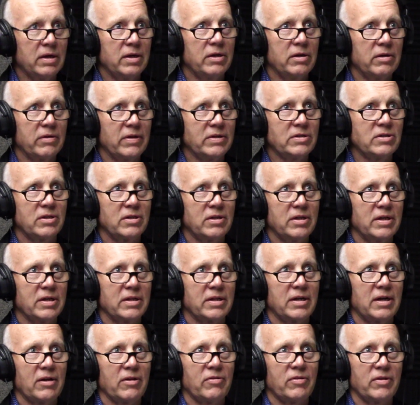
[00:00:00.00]
You know, that's the thing
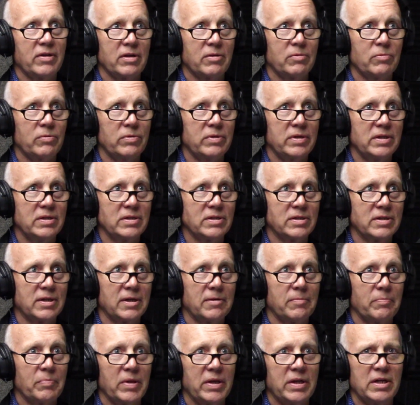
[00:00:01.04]
that I think is,
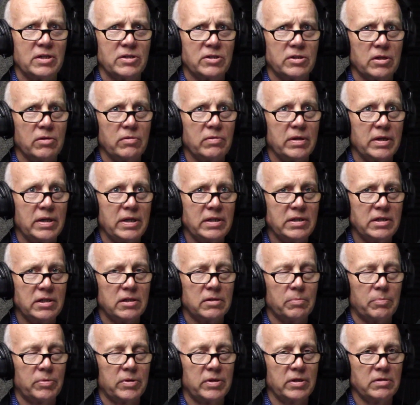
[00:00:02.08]
and it's so easy
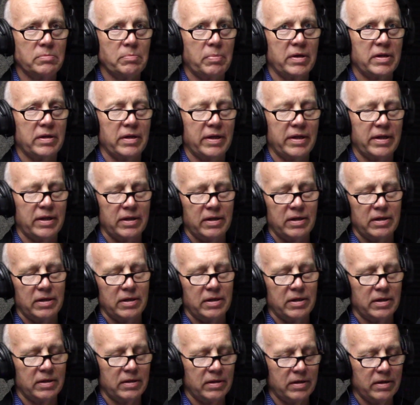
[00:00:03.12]
to participate that
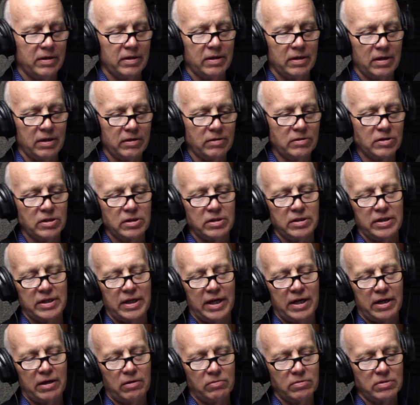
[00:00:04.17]
in the liturgy of the
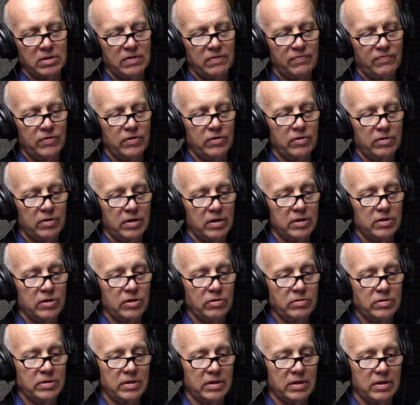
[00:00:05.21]
hours if you're
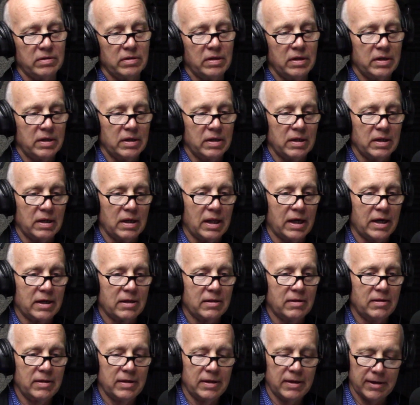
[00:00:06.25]
using like
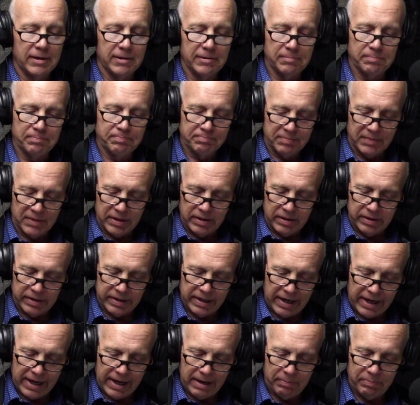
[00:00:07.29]
the an
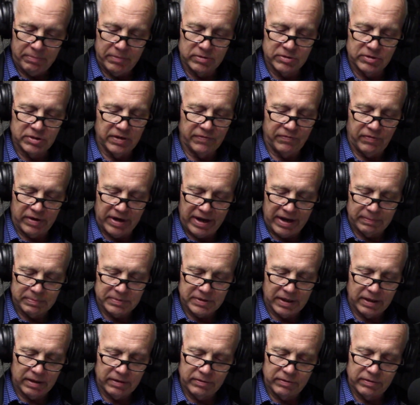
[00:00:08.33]
app. There's different apps
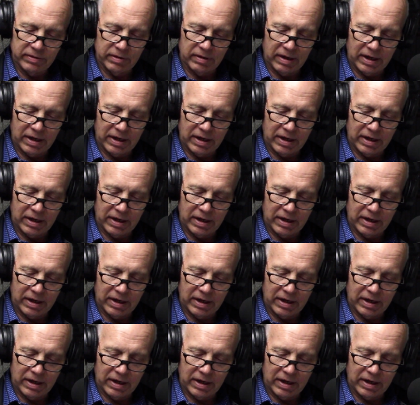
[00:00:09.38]
out there.